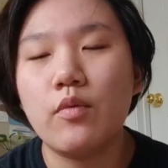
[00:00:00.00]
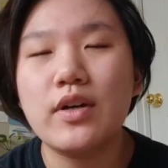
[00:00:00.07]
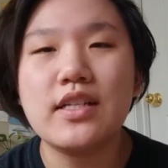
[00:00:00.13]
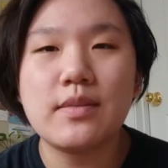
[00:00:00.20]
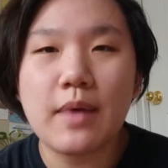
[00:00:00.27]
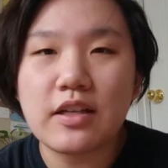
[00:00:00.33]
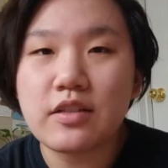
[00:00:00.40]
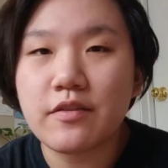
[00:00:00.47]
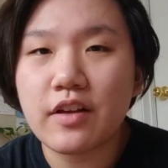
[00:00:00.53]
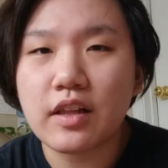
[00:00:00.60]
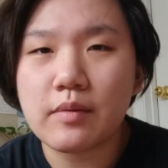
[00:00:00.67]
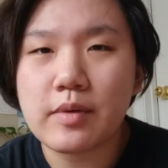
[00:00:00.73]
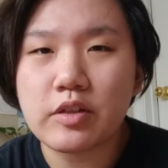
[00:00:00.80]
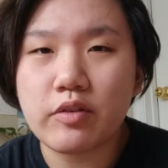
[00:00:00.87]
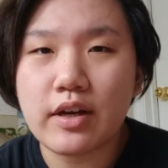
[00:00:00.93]
One is about
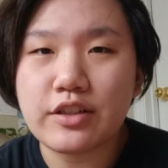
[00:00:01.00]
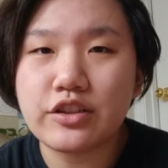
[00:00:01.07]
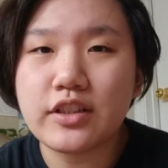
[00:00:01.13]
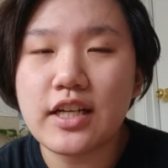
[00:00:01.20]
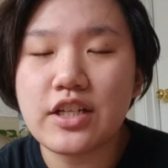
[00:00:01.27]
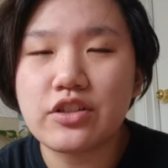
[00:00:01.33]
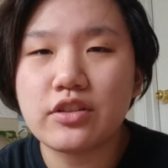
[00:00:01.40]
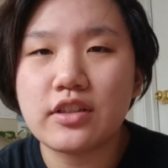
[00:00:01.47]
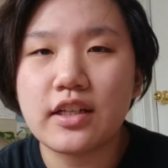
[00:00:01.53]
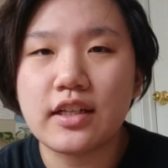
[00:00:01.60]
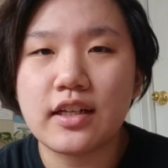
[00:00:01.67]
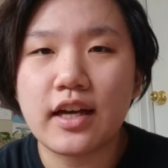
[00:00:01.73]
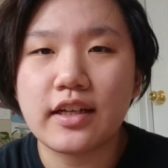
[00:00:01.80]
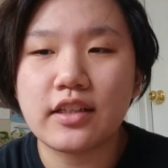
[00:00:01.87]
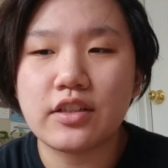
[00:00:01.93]
developmental education,
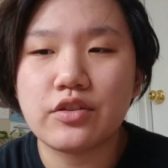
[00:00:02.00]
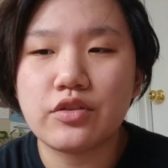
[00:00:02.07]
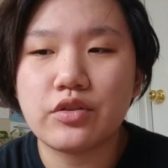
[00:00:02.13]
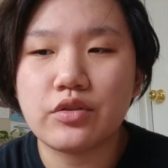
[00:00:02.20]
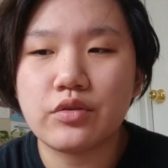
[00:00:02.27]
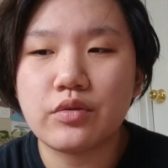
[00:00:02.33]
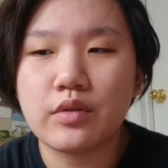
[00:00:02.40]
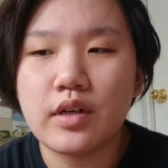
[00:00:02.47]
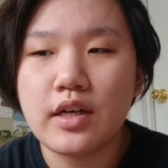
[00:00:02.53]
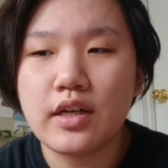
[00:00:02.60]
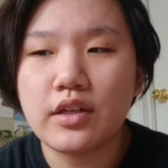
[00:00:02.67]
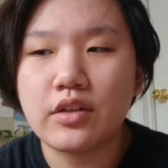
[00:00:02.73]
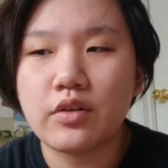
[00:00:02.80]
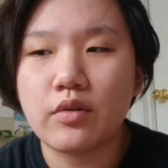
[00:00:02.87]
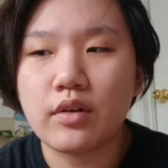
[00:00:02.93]
and I can do, you
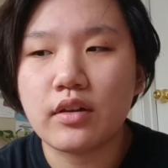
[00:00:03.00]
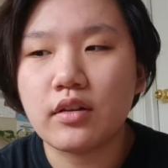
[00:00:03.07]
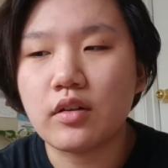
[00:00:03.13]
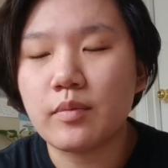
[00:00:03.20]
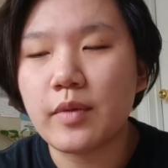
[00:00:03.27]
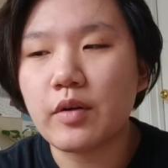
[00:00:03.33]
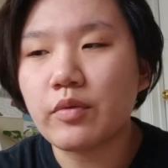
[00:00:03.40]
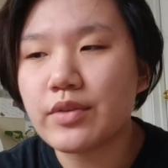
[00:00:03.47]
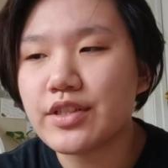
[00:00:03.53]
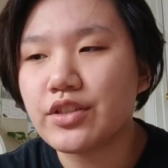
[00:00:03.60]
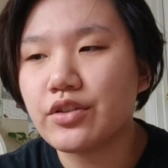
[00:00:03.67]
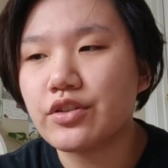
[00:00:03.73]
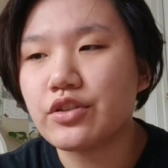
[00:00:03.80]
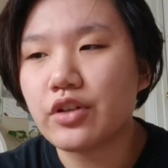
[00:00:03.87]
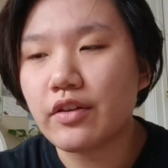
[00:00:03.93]
know, a little bit
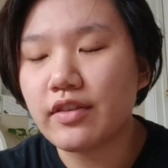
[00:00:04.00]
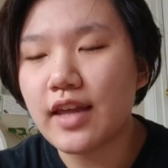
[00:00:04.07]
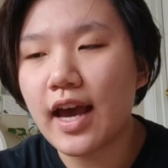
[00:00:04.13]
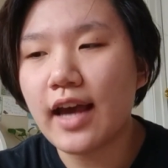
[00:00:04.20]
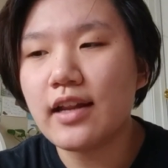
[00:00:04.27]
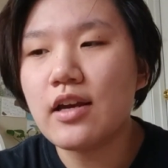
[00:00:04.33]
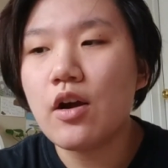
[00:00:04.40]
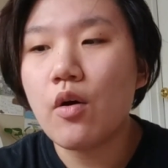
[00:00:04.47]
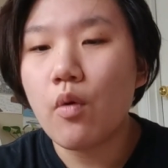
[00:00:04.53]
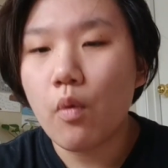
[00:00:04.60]
research on that,